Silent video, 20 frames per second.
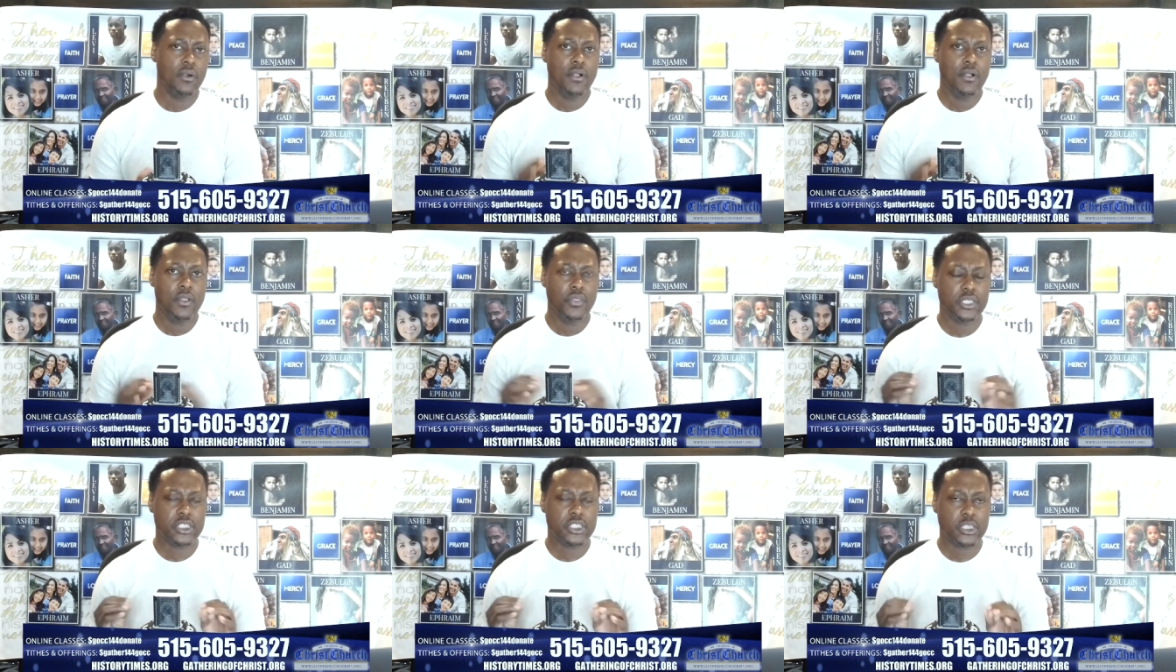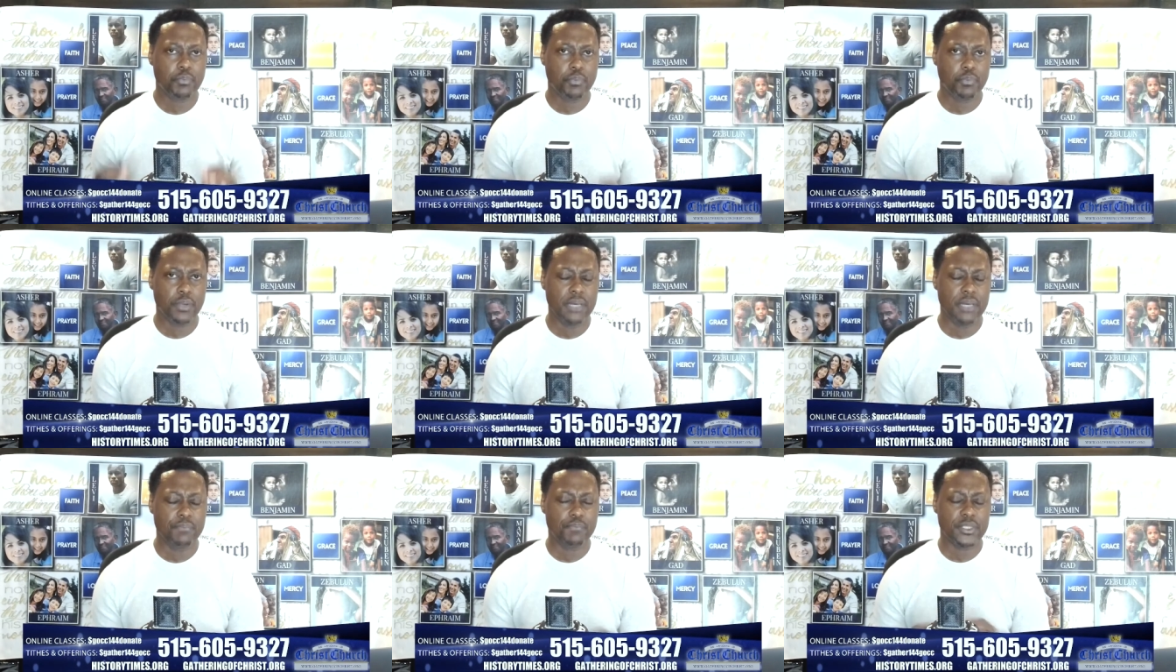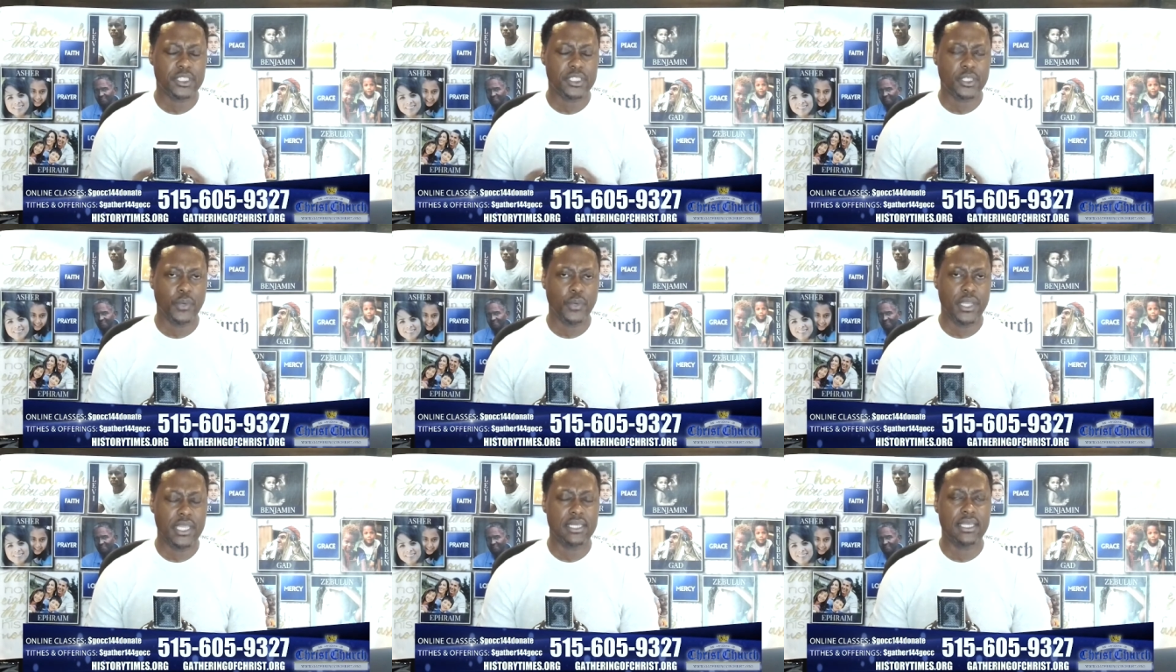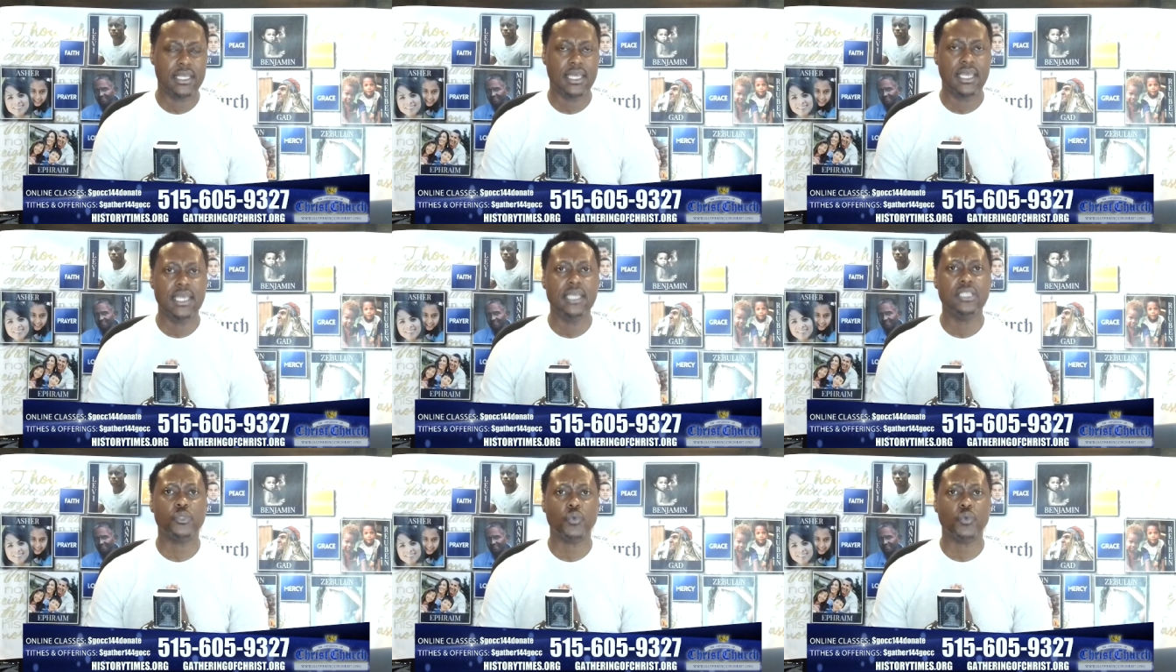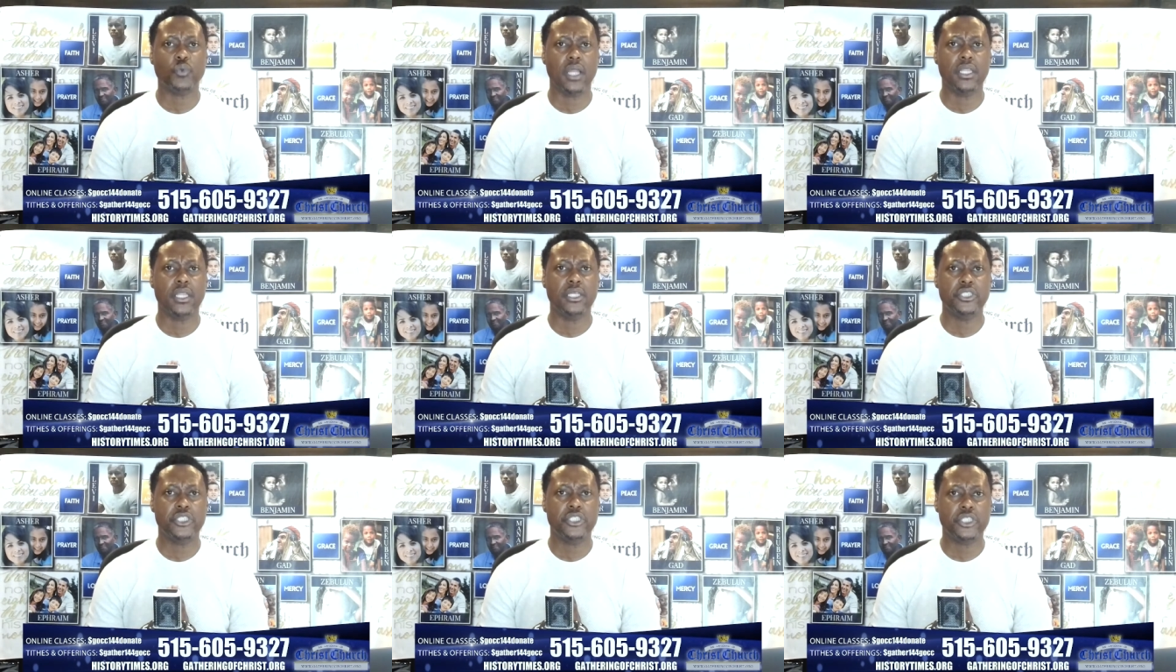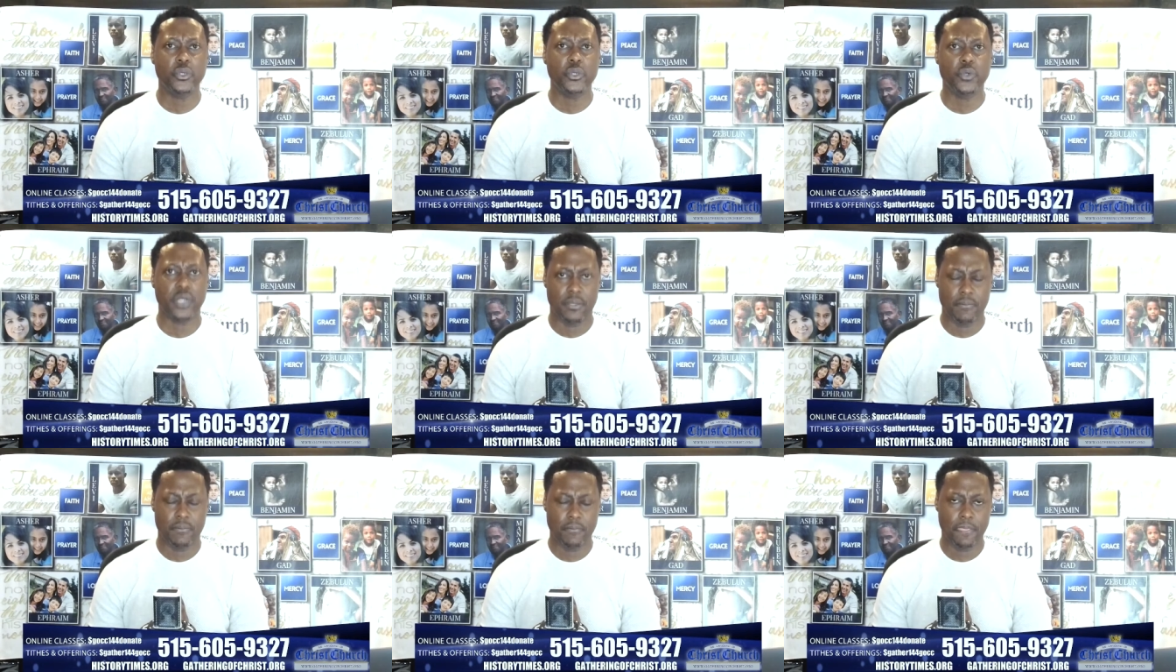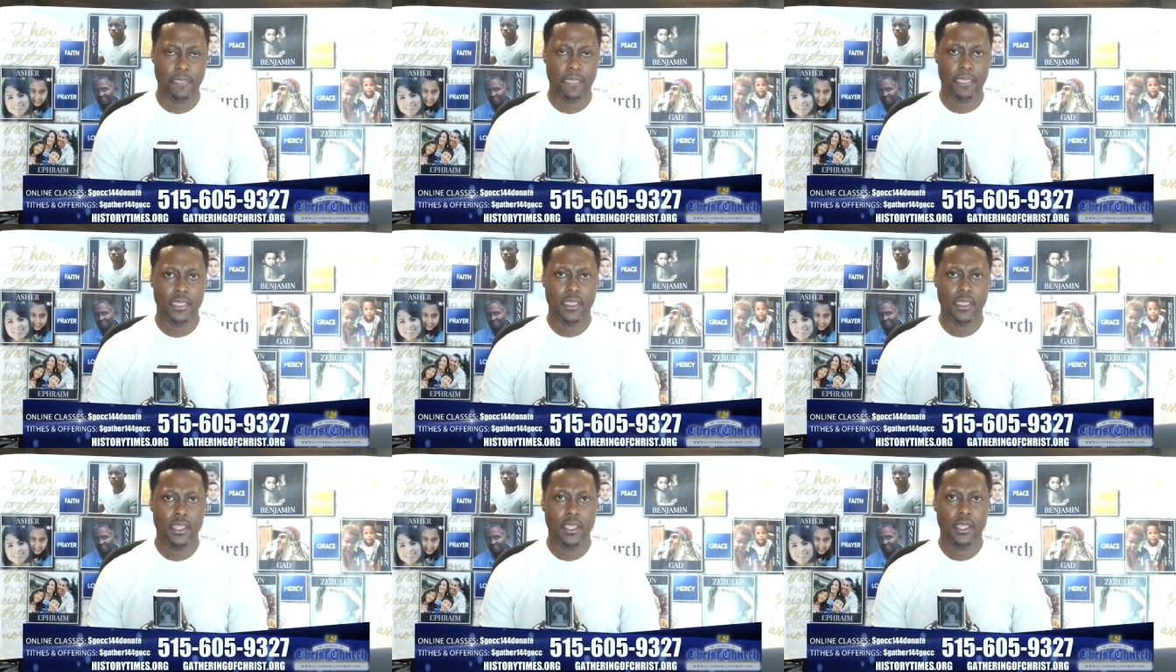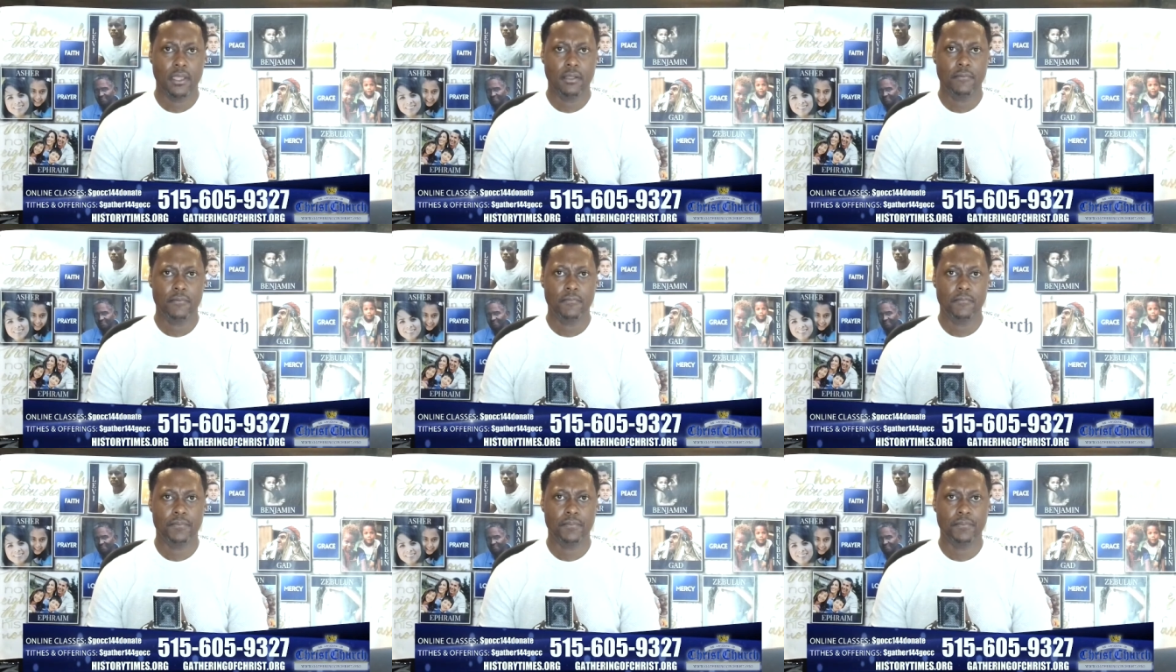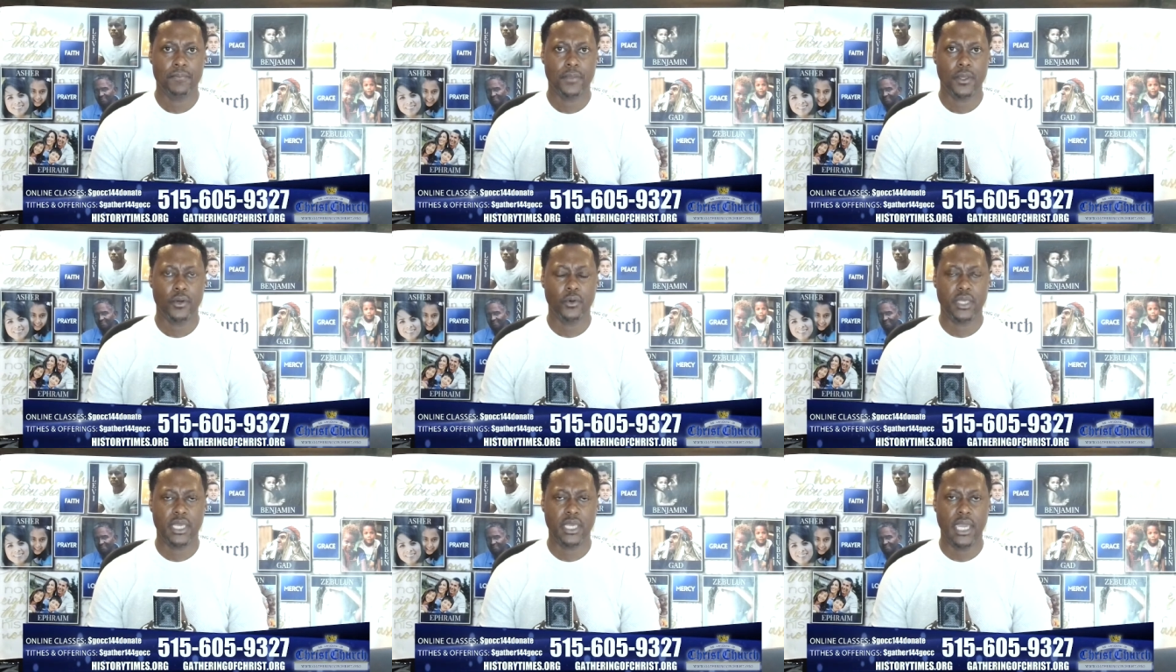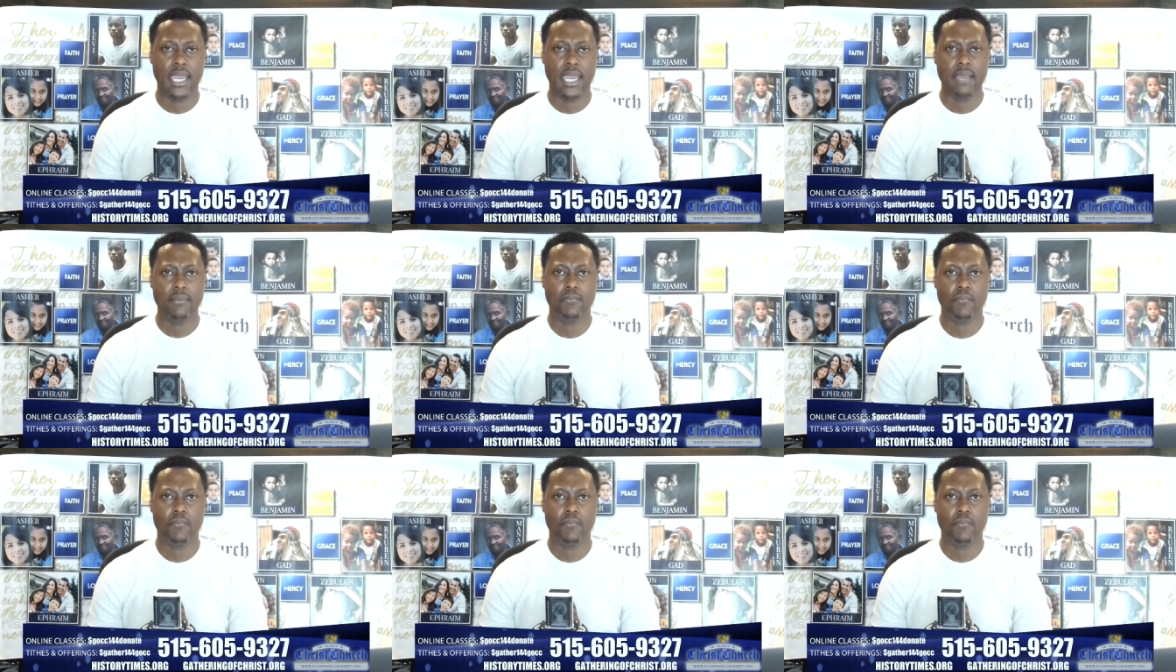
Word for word: the split between Israel and Judah. Okay?